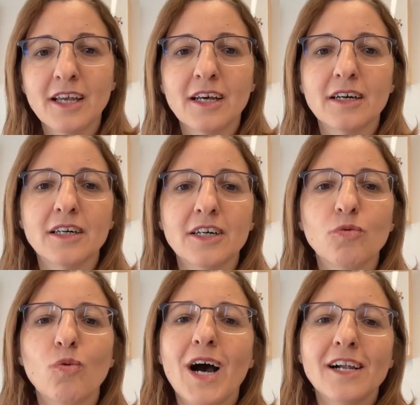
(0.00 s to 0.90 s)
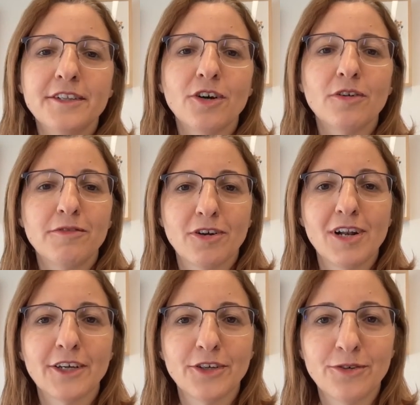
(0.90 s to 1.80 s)
while the
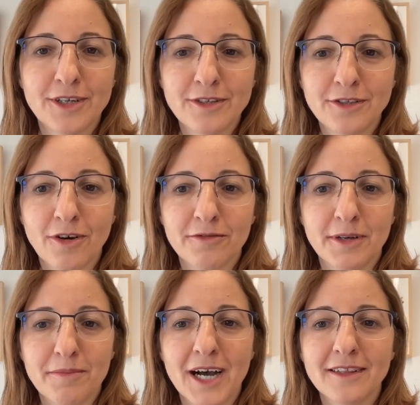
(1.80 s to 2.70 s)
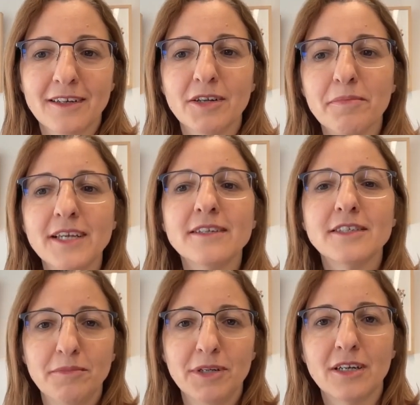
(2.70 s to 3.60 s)
overall accuracy of the model remains
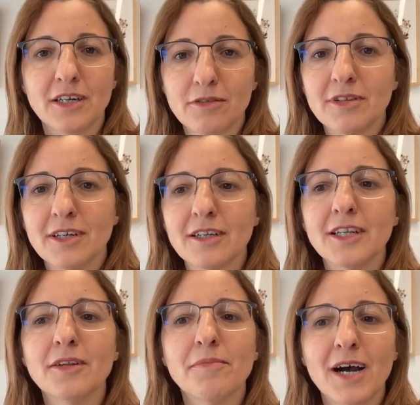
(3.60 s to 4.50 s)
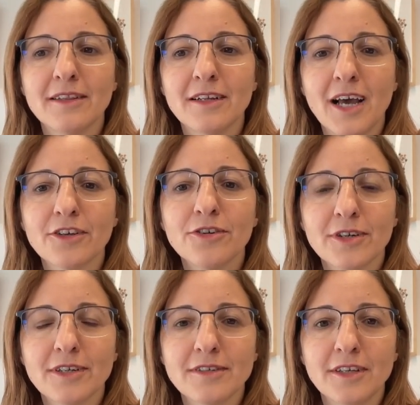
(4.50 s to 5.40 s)
similar to the clean model
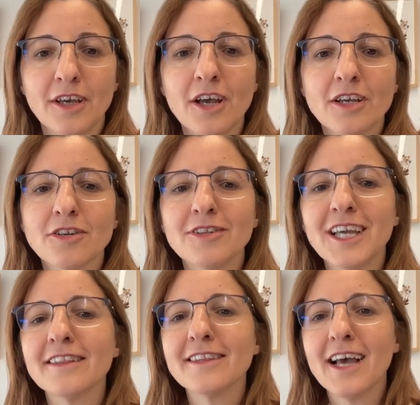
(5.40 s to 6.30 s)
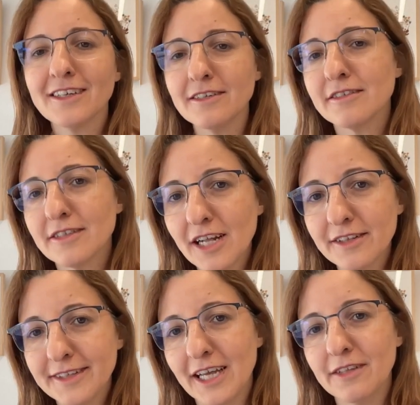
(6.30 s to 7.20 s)
accuracy. So the attack is
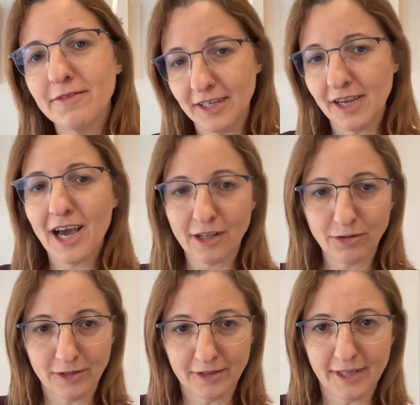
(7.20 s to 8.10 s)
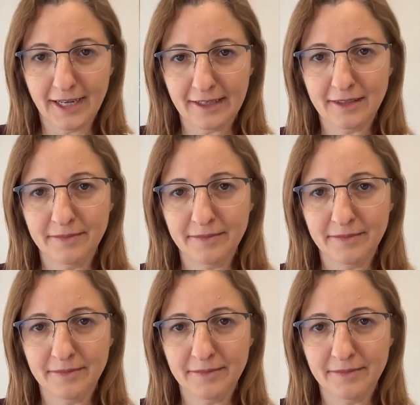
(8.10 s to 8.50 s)
stealthy and very hard to detect.